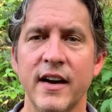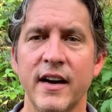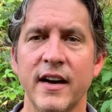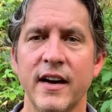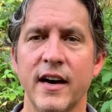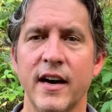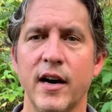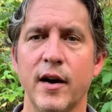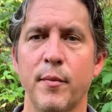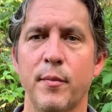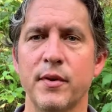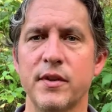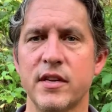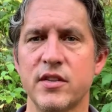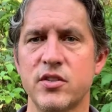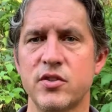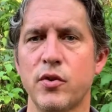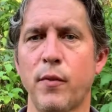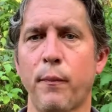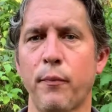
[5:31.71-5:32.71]
But this
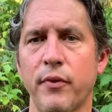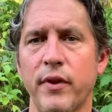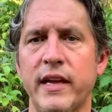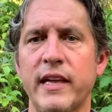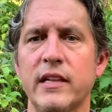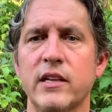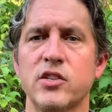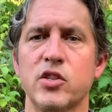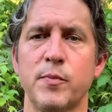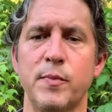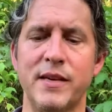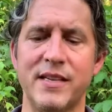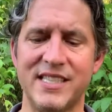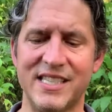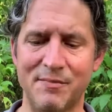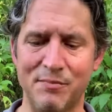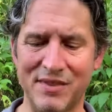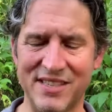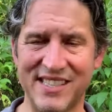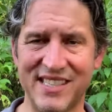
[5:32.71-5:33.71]
new playlist will be
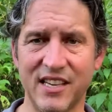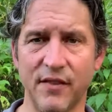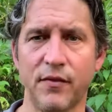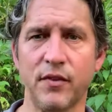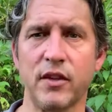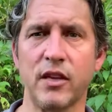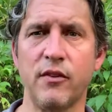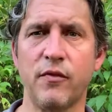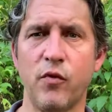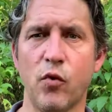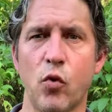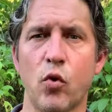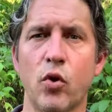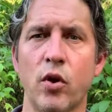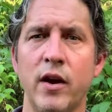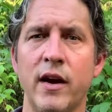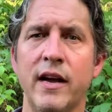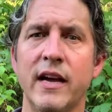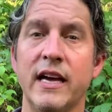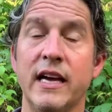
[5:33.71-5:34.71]
specifically for
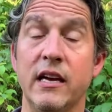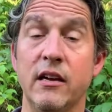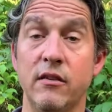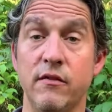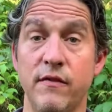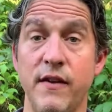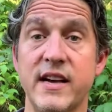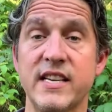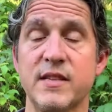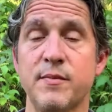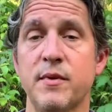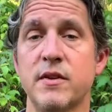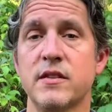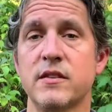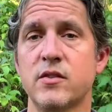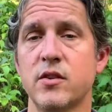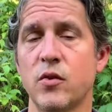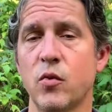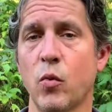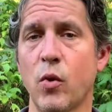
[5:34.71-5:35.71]
investments
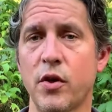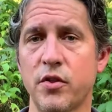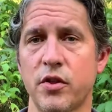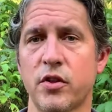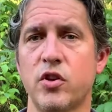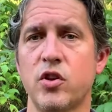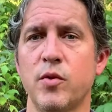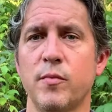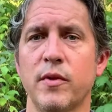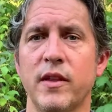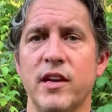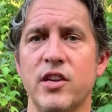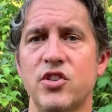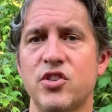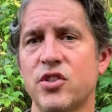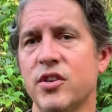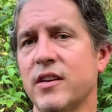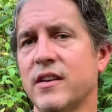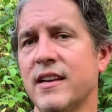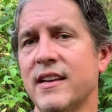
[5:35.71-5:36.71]
and wealth
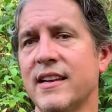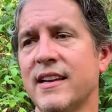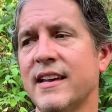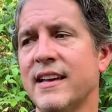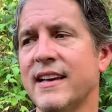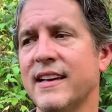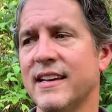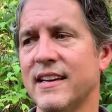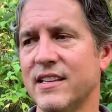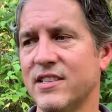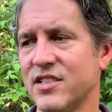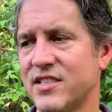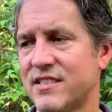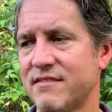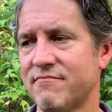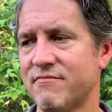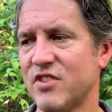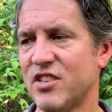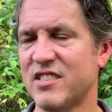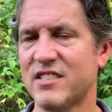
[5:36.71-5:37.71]
accumulation and
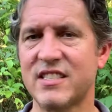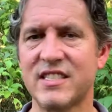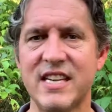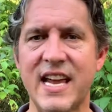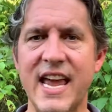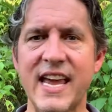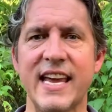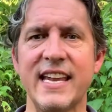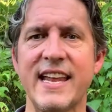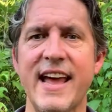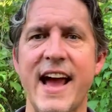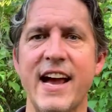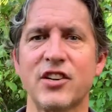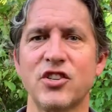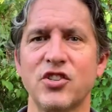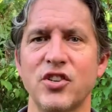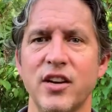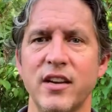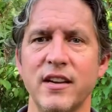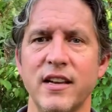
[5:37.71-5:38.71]
just taking
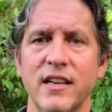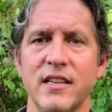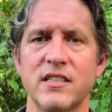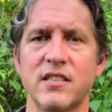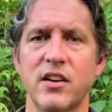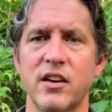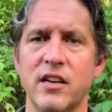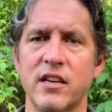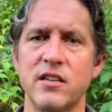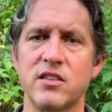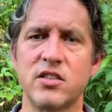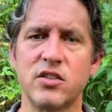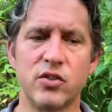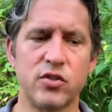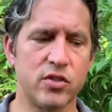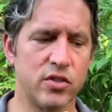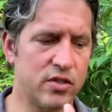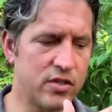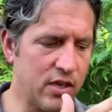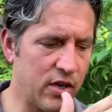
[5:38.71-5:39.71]
action and starting
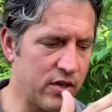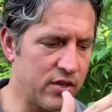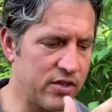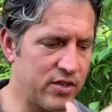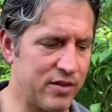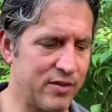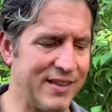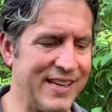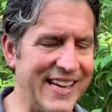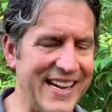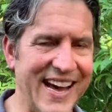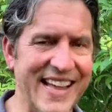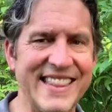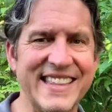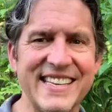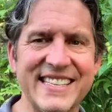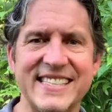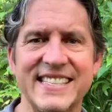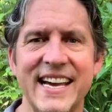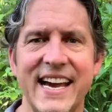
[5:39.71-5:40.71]
to get on
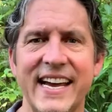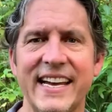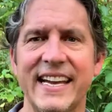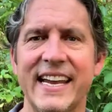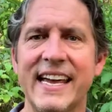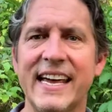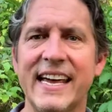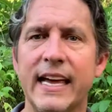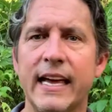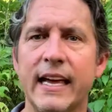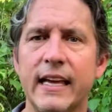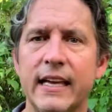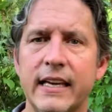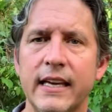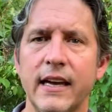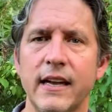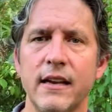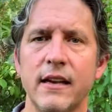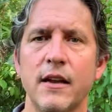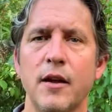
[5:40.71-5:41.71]
this side,
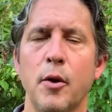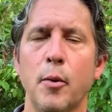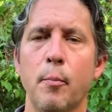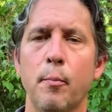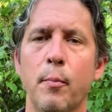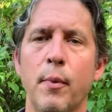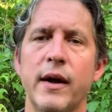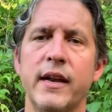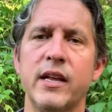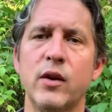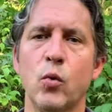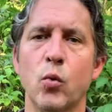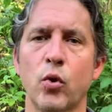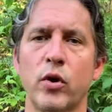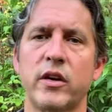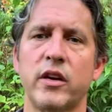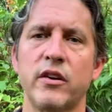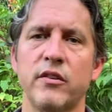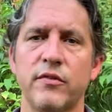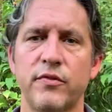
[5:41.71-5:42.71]
get money
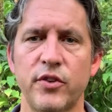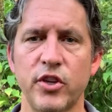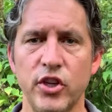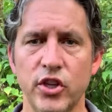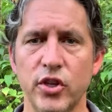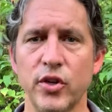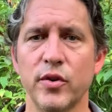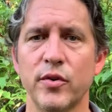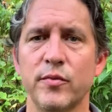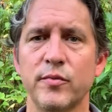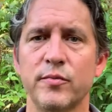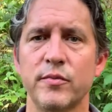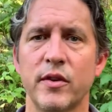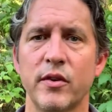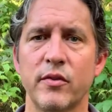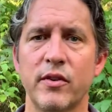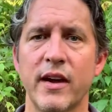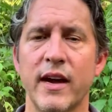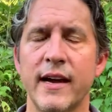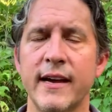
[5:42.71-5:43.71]
working for you,
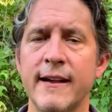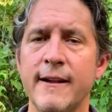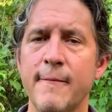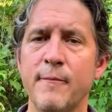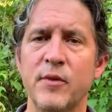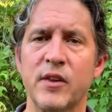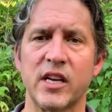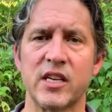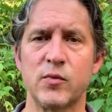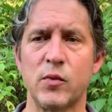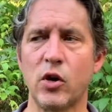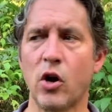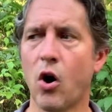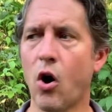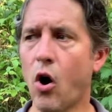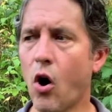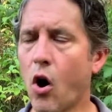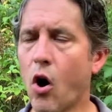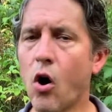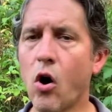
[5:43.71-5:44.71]
okay? Because we
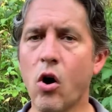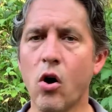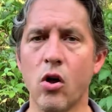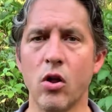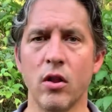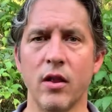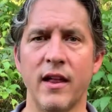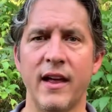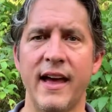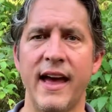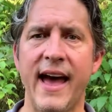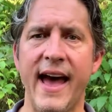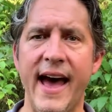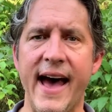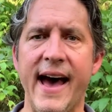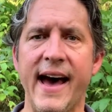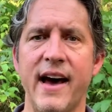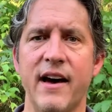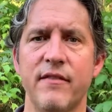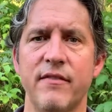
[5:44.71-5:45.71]
all
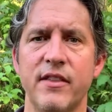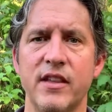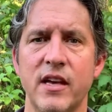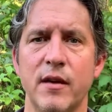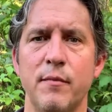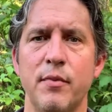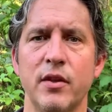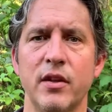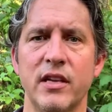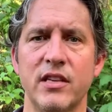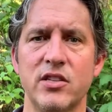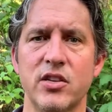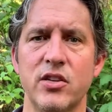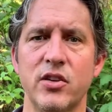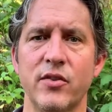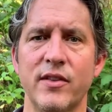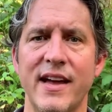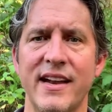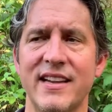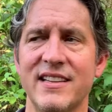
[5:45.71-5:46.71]
have the ability to do
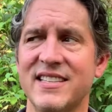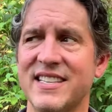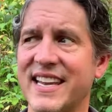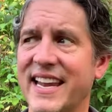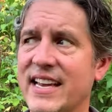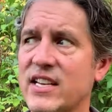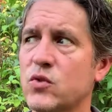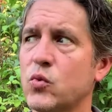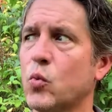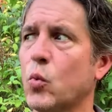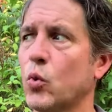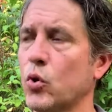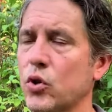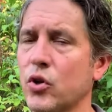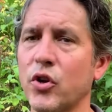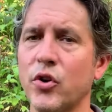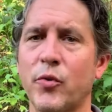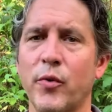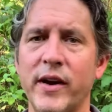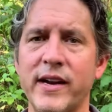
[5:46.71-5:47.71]
that. In today's
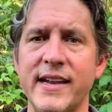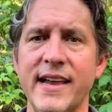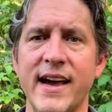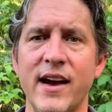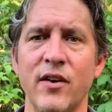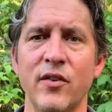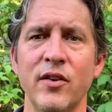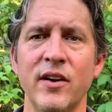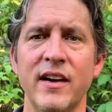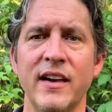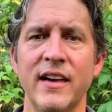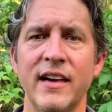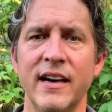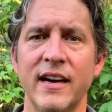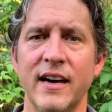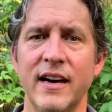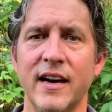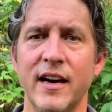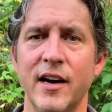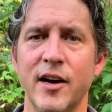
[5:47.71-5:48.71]
world right now,
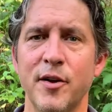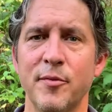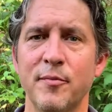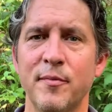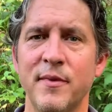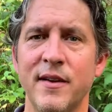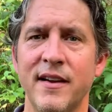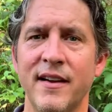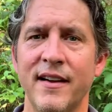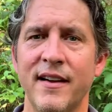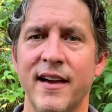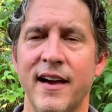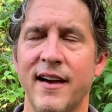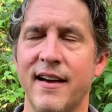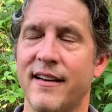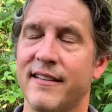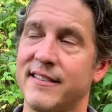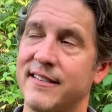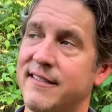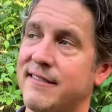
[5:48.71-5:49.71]
I've
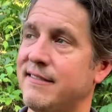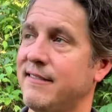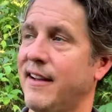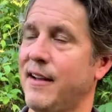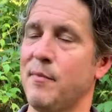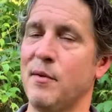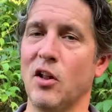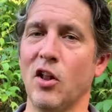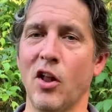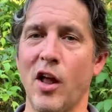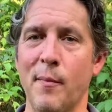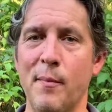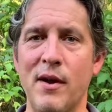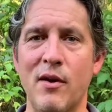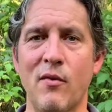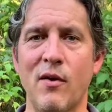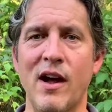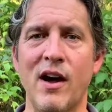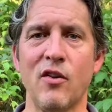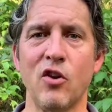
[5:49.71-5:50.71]
been
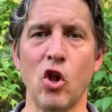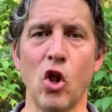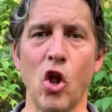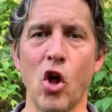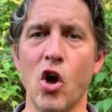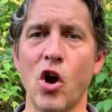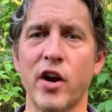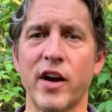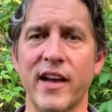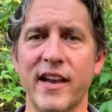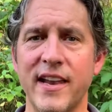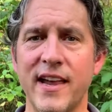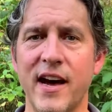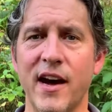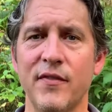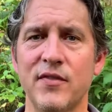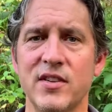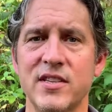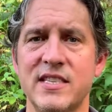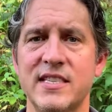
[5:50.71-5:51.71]
around long
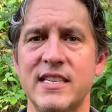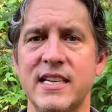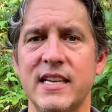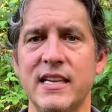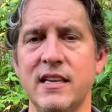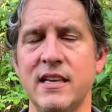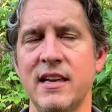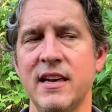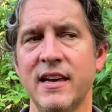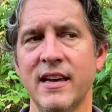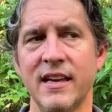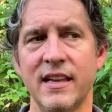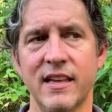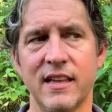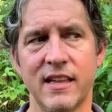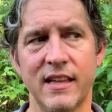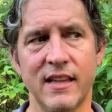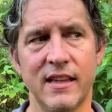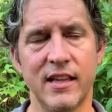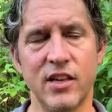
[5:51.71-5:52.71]
enough to see
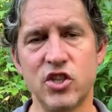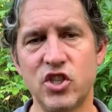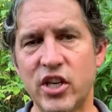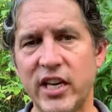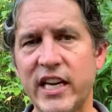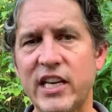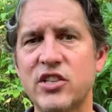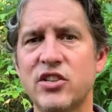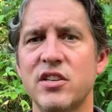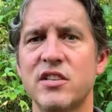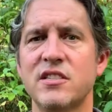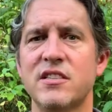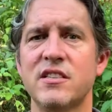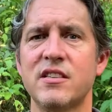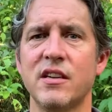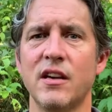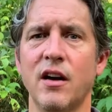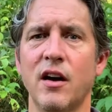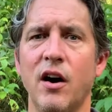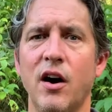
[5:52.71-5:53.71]
the changes
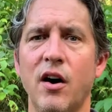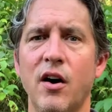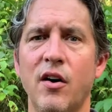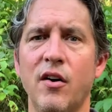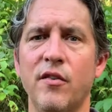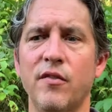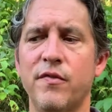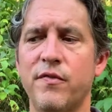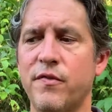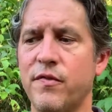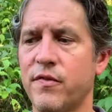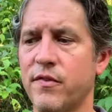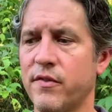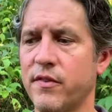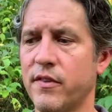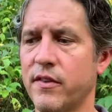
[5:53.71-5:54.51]
of